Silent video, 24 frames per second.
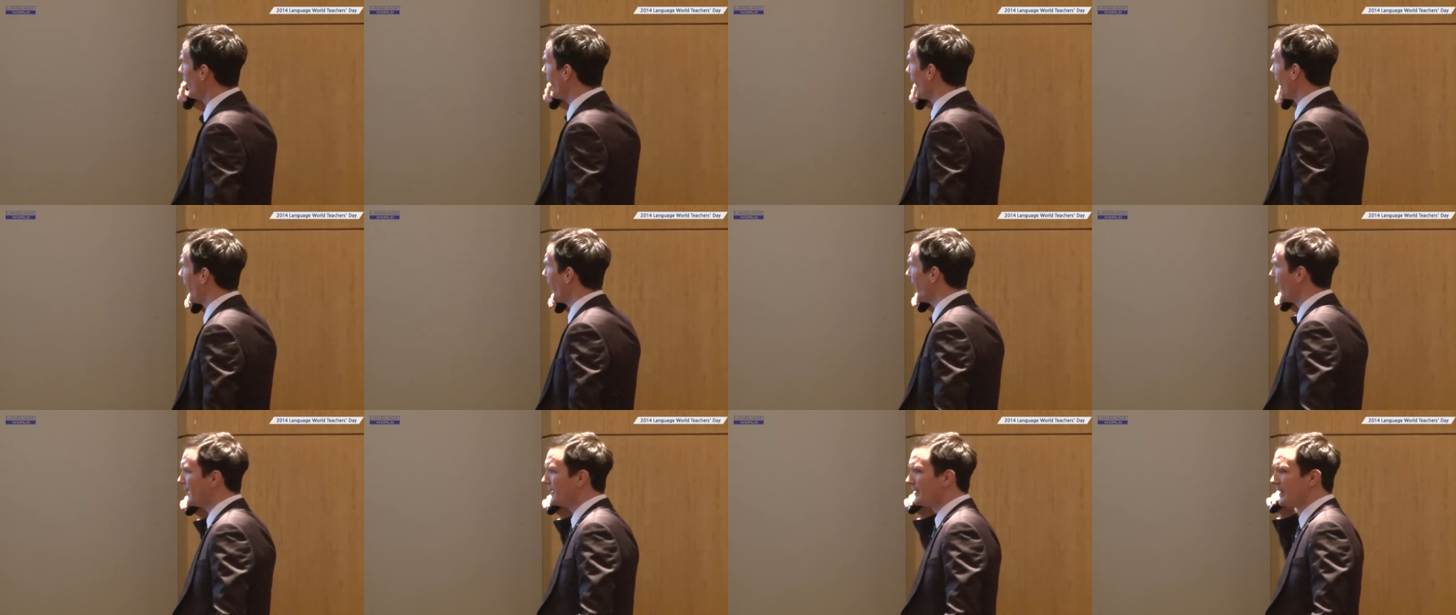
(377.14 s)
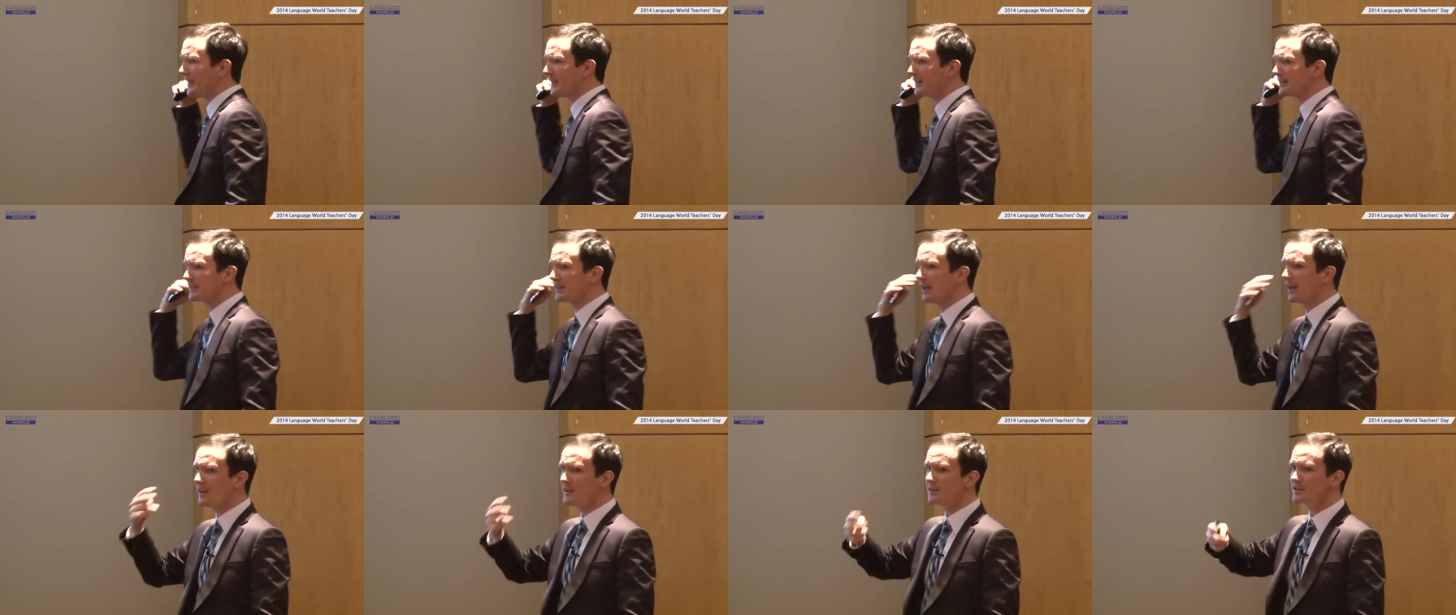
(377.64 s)
and
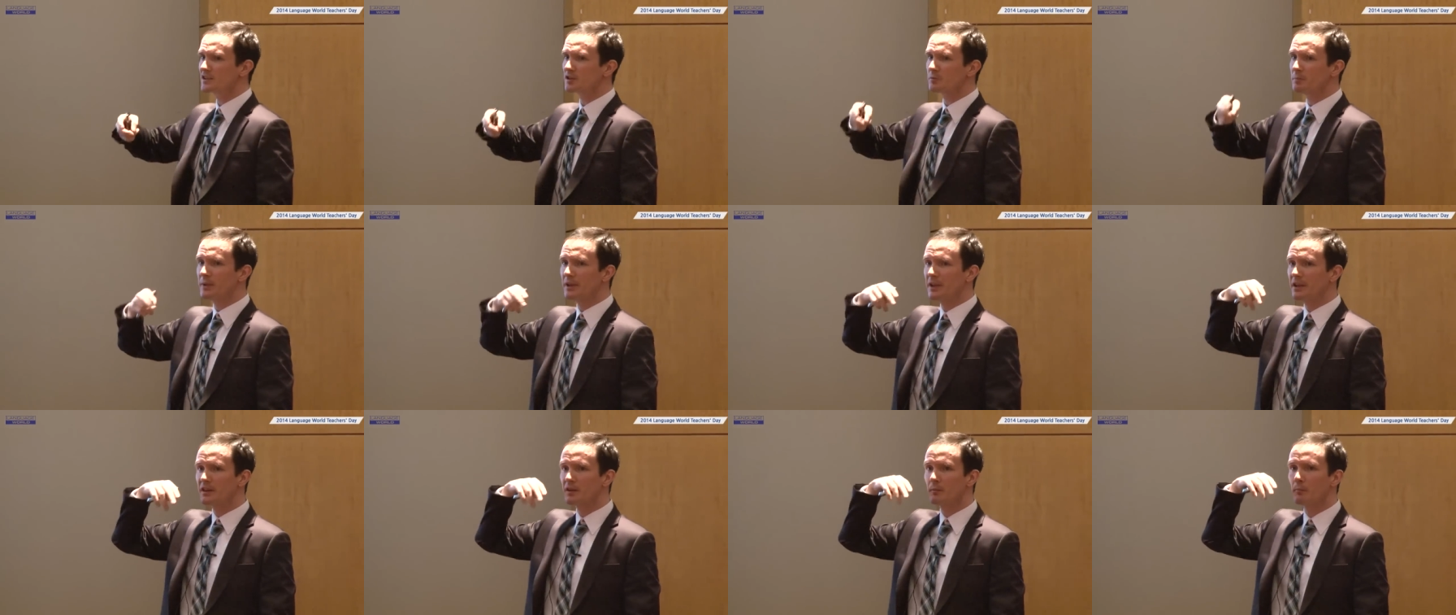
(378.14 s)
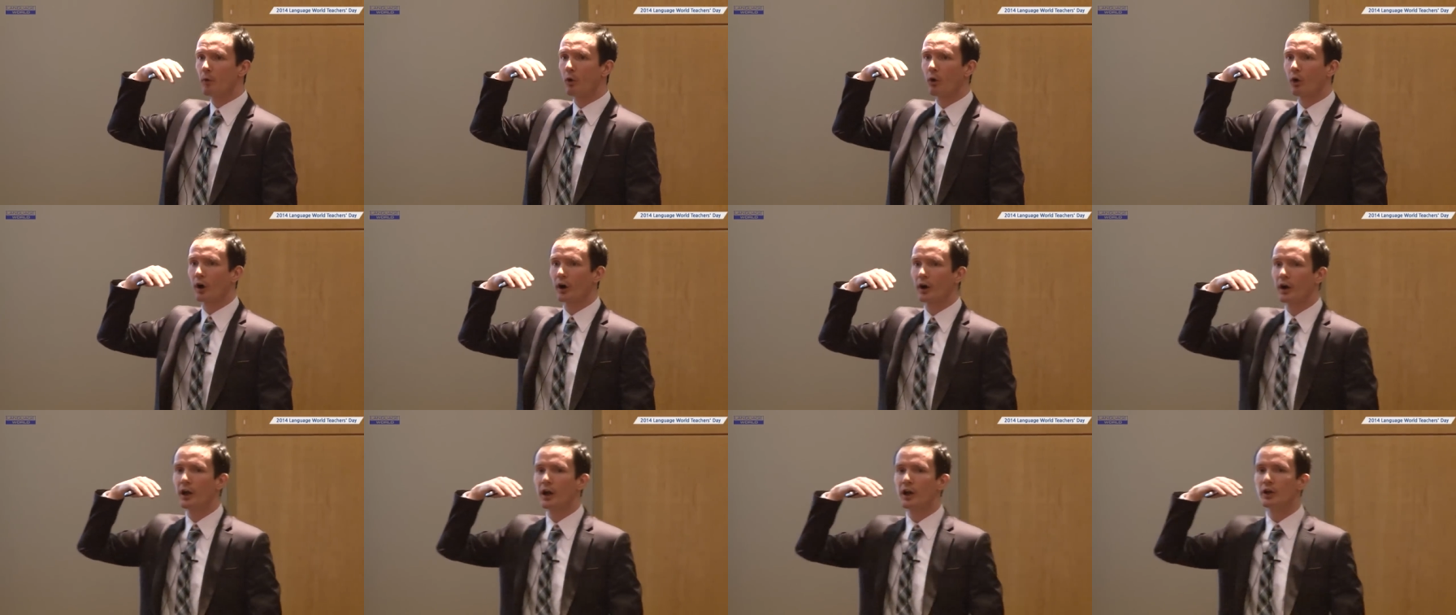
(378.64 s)
it tends to be the
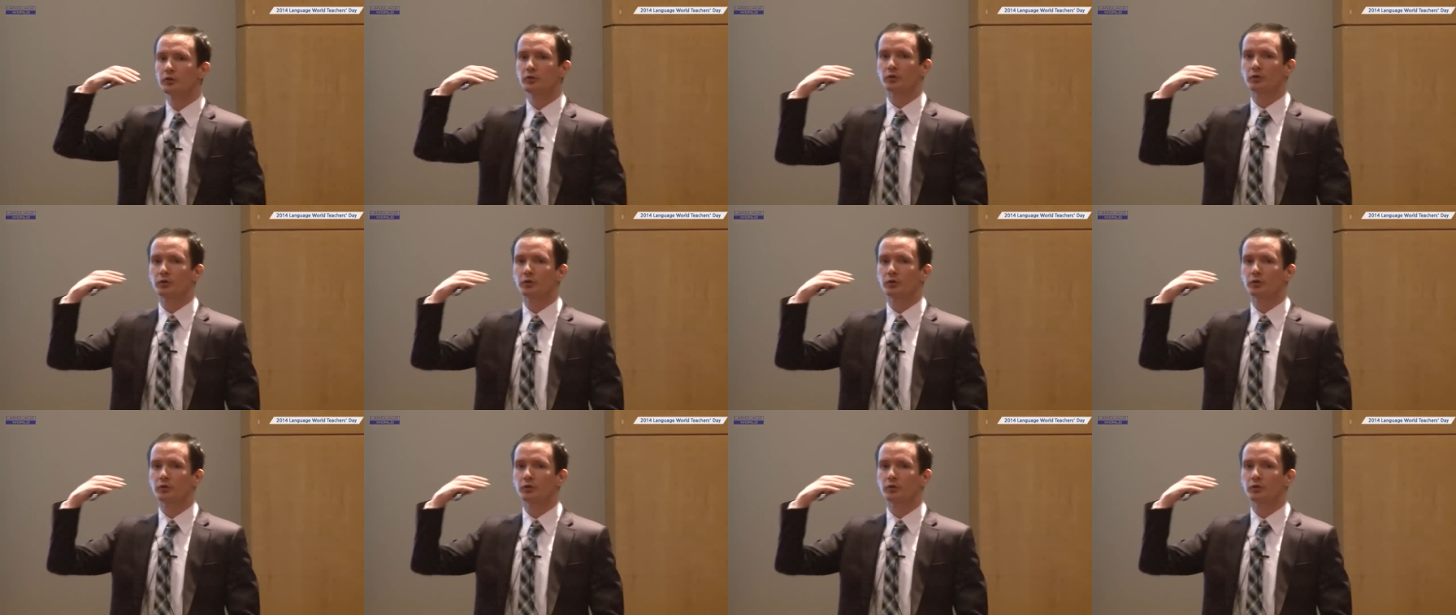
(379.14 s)
more